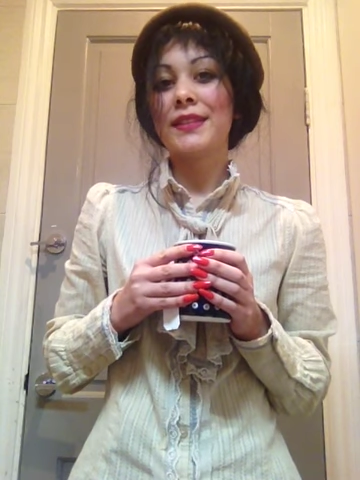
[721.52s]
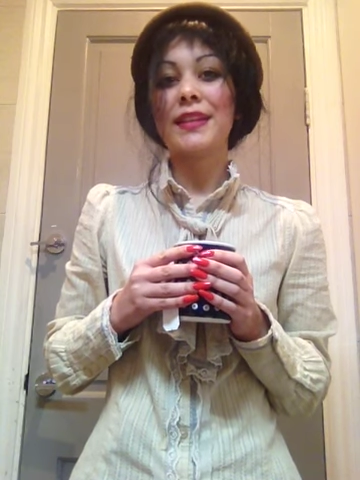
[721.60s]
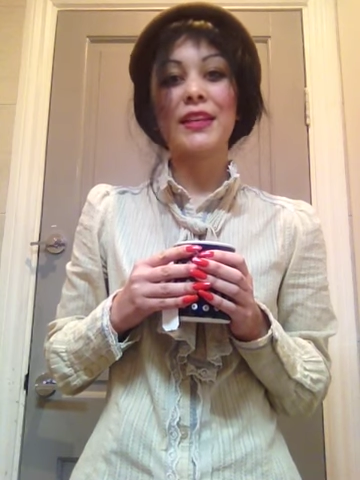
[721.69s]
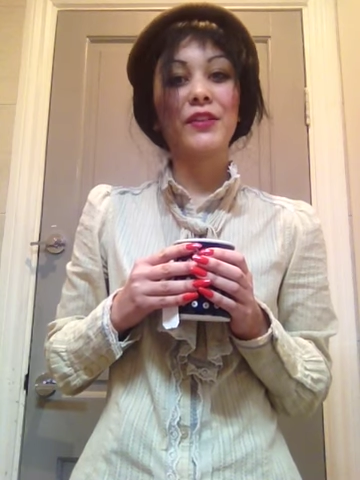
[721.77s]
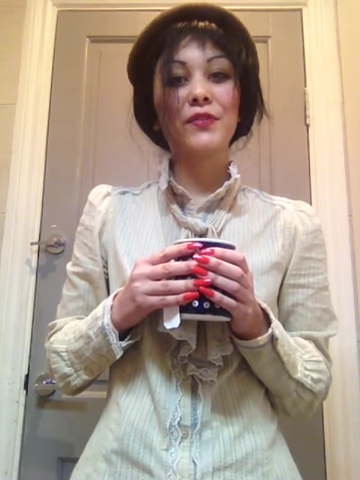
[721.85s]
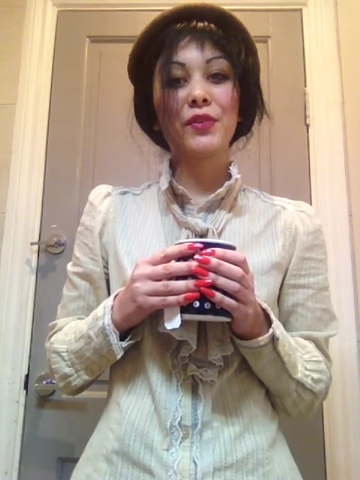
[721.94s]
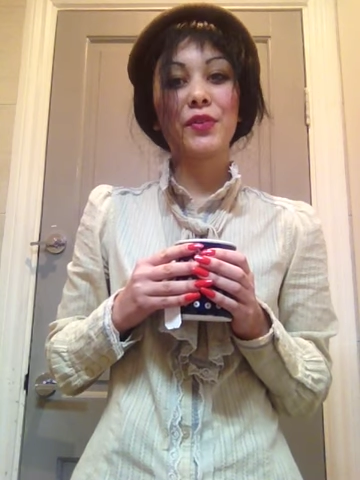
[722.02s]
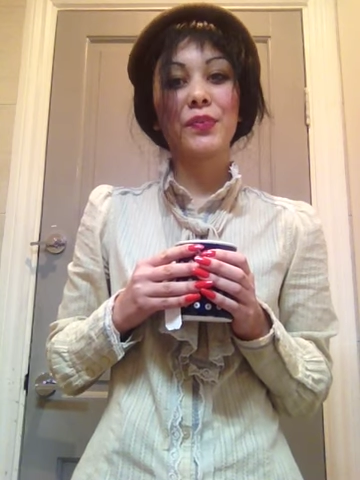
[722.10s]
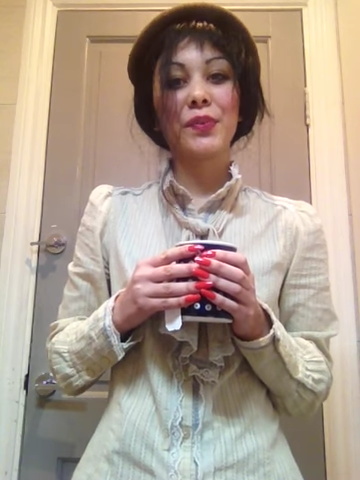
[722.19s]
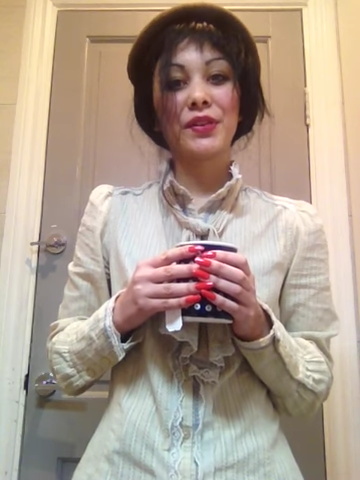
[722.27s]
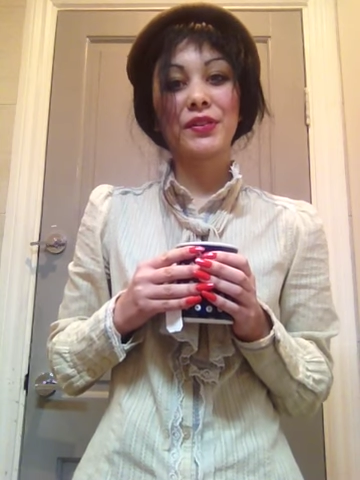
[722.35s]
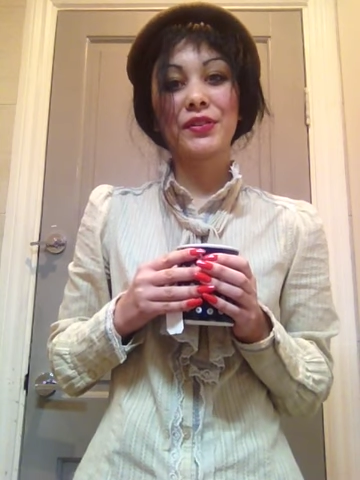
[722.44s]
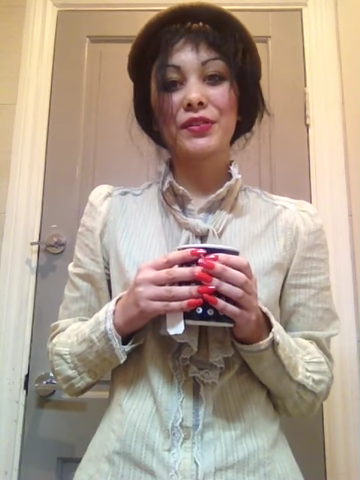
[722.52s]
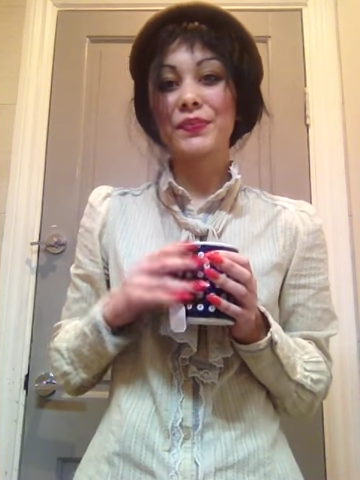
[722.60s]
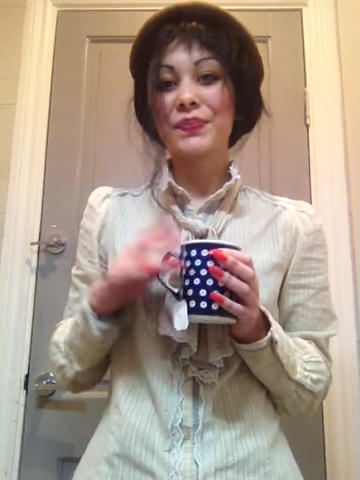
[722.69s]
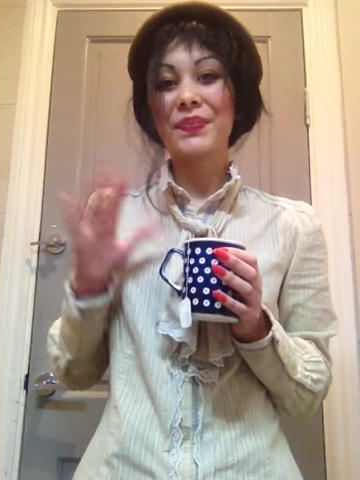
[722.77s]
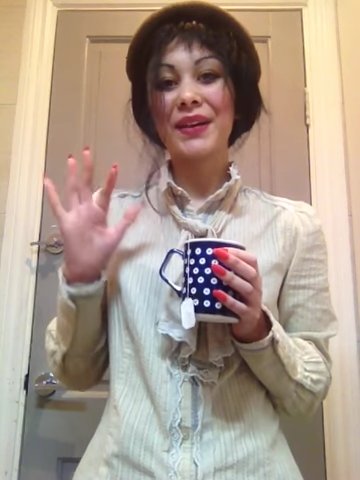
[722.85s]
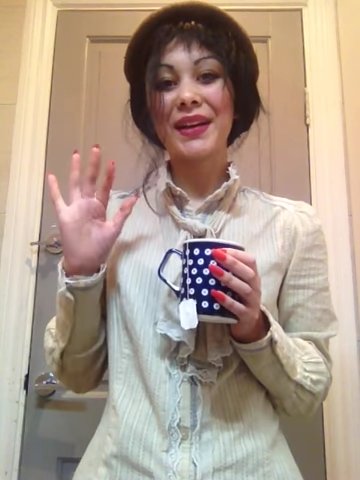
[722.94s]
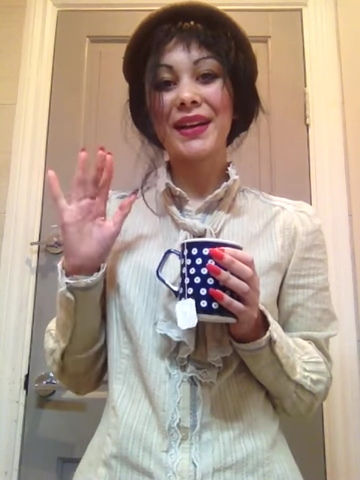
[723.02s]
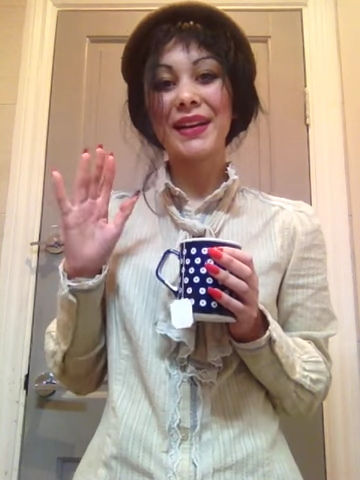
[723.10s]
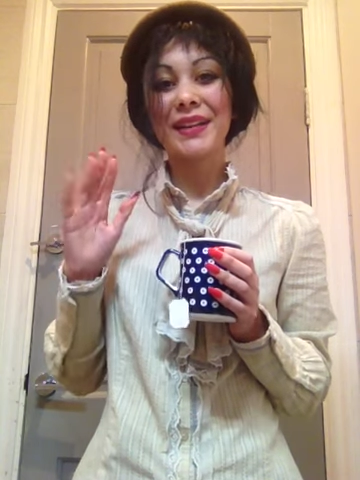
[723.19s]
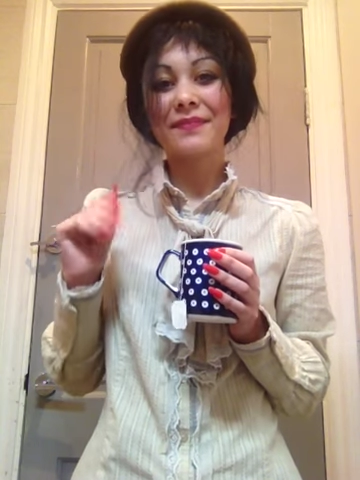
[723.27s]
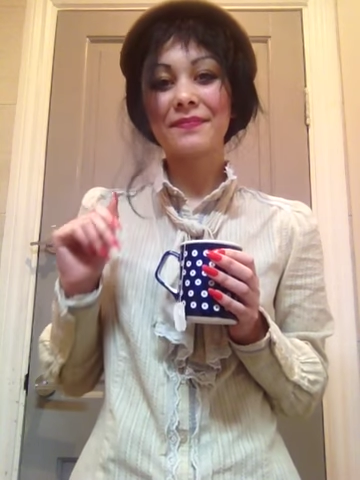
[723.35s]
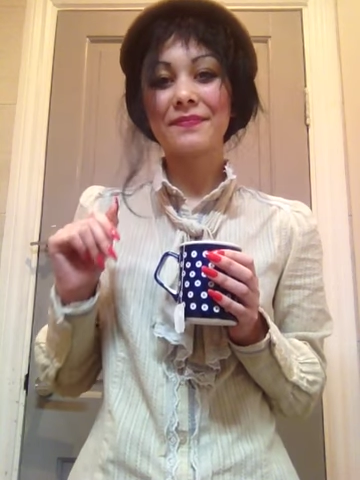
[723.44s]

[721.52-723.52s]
Thank you very much. Bye.